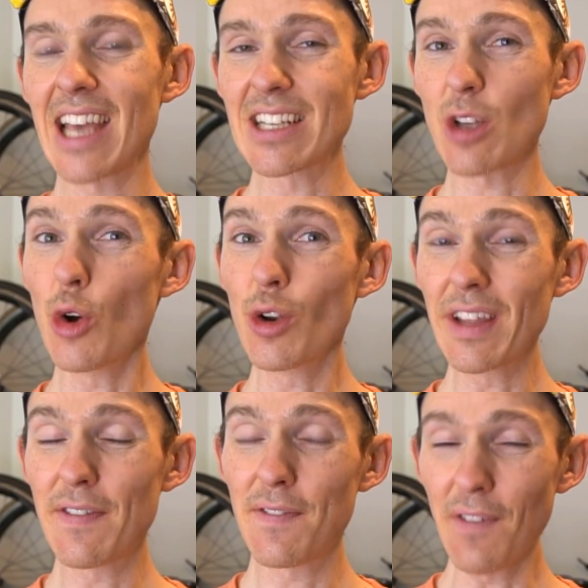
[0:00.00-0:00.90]
takes
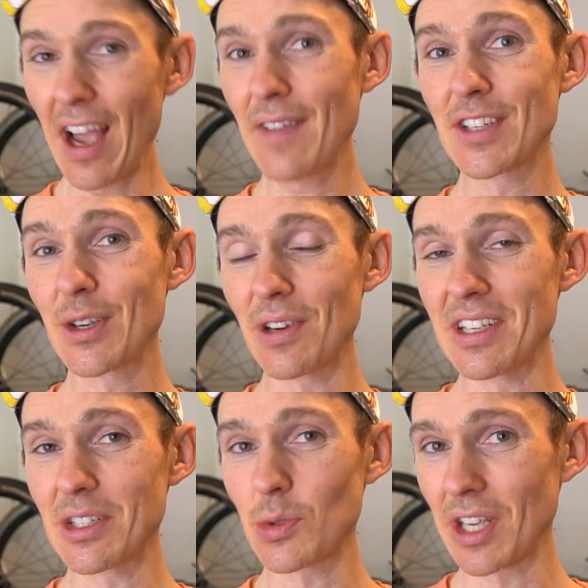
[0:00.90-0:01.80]
only 5
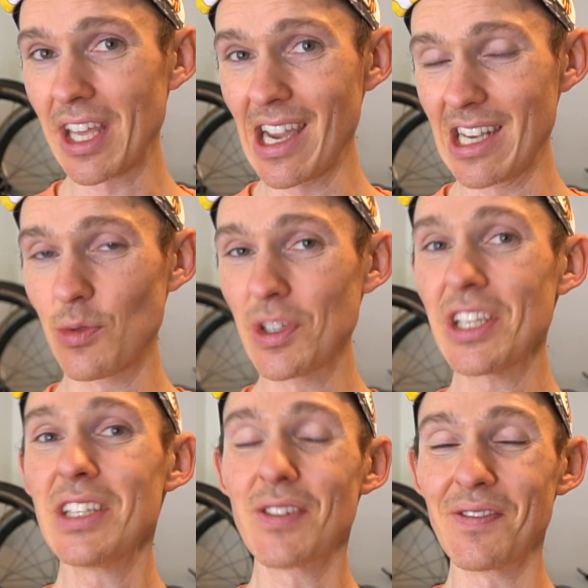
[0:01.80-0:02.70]
degrees to engage, which
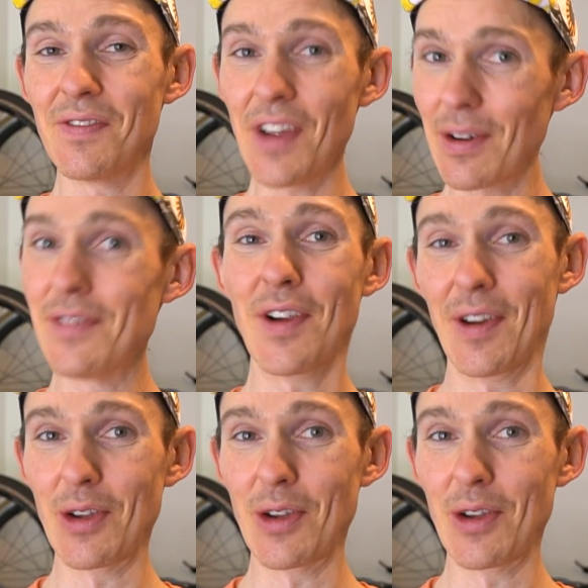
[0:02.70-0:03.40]
is very, very